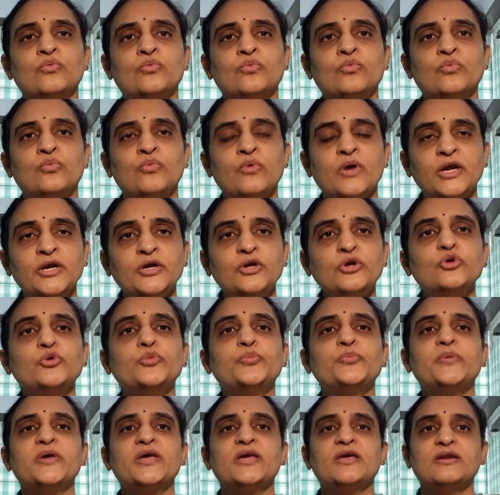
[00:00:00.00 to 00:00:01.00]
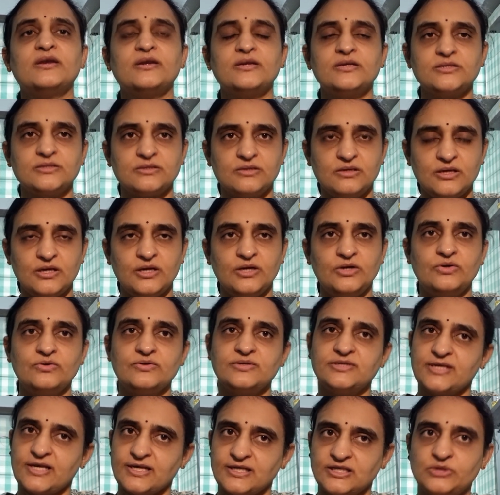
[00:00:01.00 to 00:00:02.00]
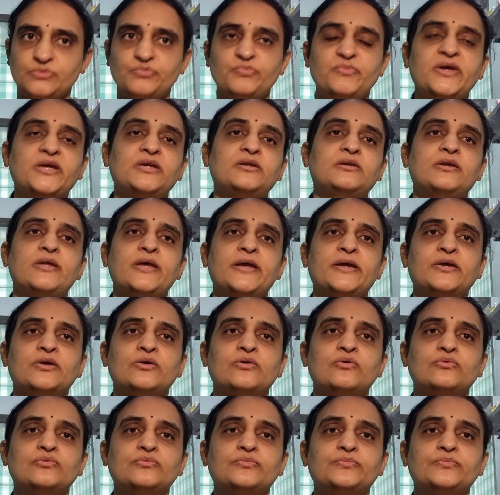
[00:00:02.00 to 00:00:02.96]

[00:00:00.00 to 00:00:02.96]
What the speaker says: When do parents need to suspect dengue?